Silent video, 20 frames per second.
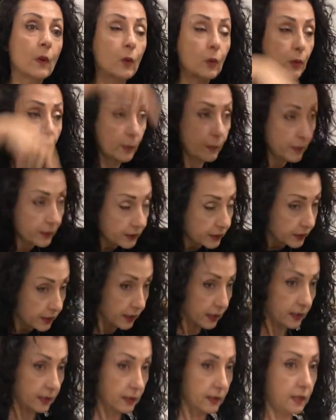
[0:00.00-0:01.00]
What about
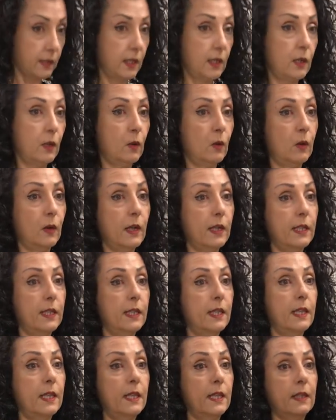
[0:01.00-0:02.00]
things that go
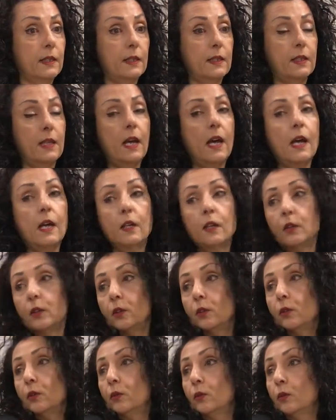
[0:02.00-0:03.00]
like this? How do
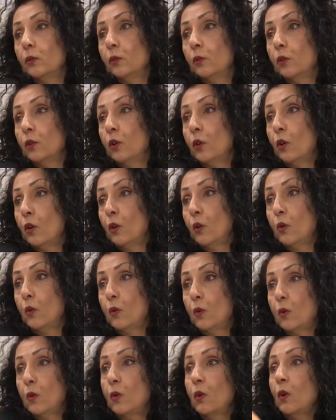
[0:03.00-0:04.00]
you
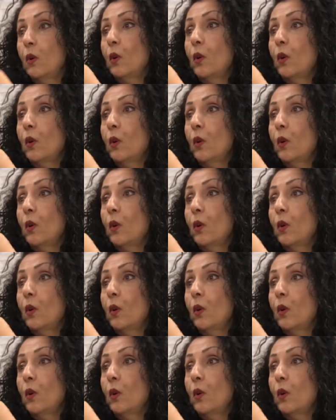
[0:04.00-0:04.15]
know?